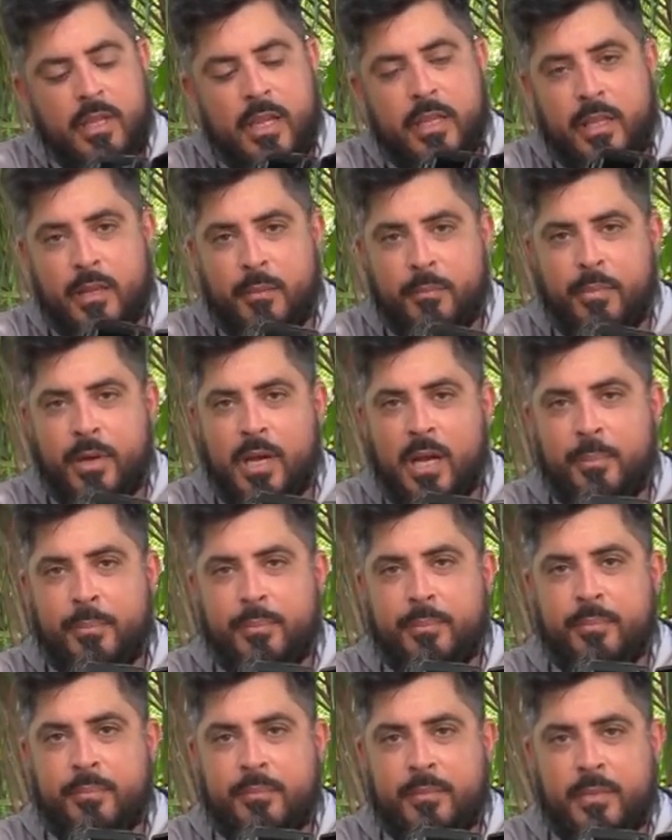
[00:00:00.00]
and then
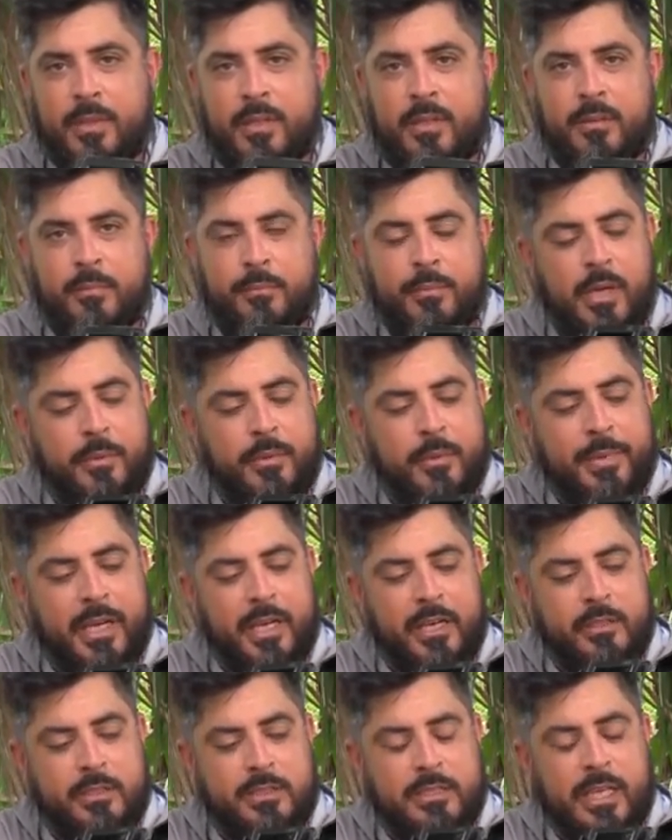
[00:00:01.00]
pop the
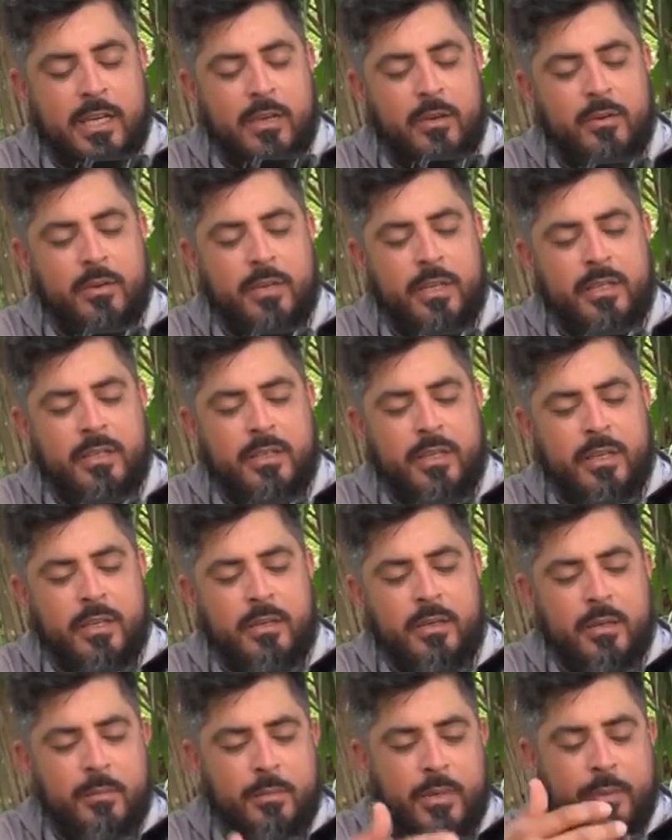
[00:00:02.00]
batteries out, and
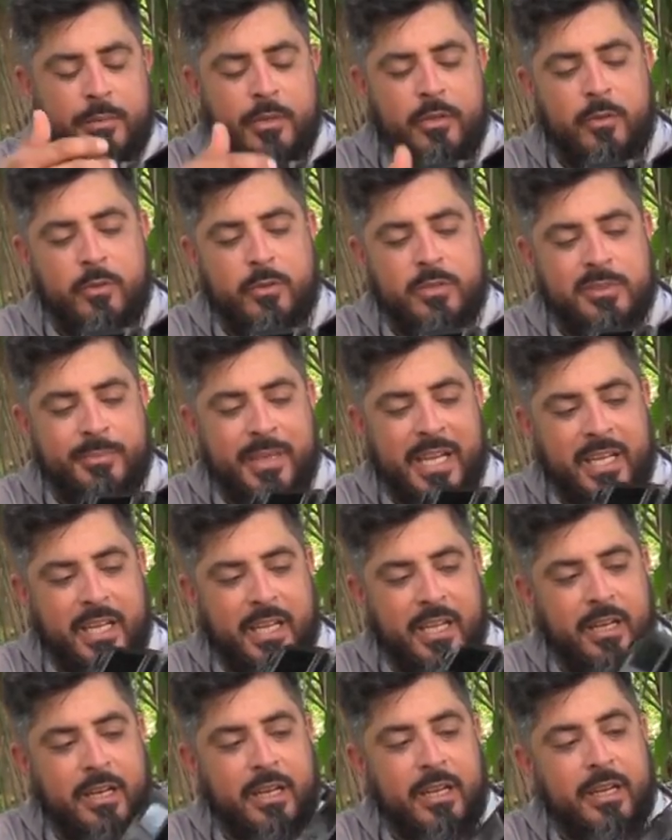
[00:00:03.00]
then pop the new ones back
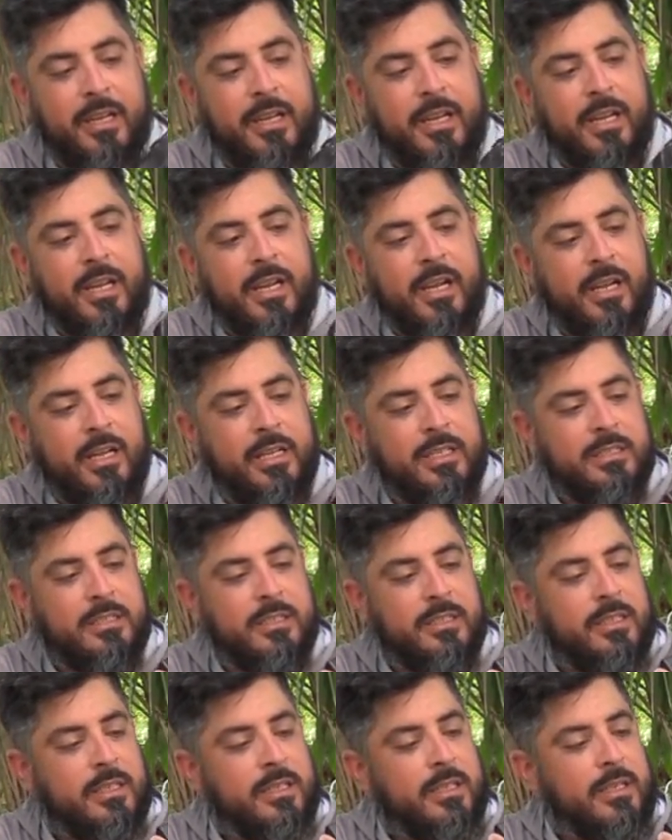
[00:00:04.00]
in. And
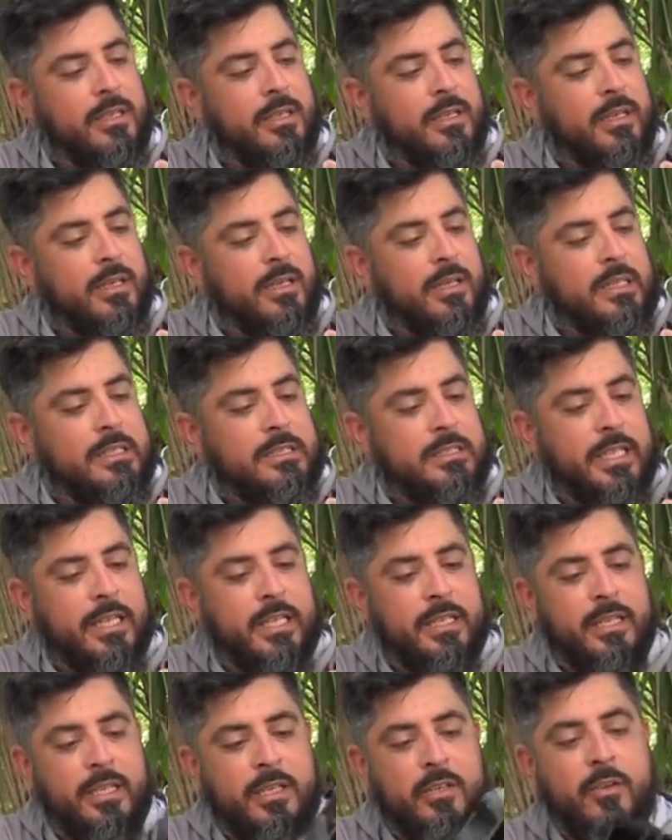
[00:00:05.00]

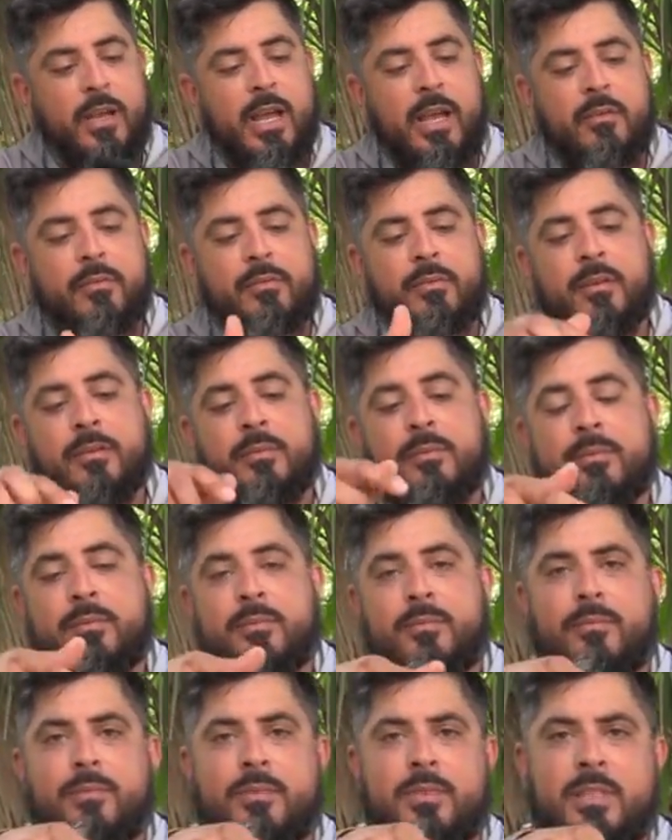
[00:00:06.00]
secondly, you have
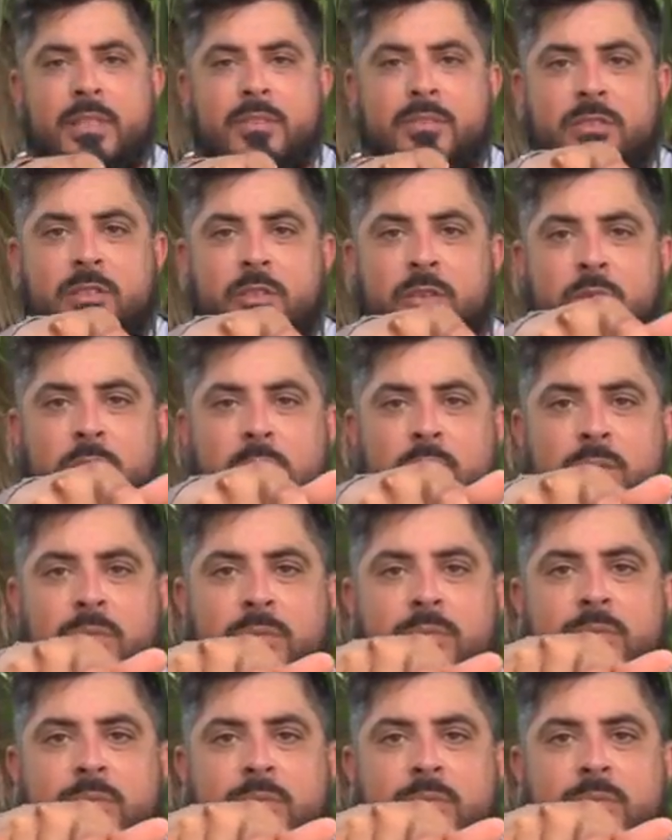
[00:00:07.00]
this little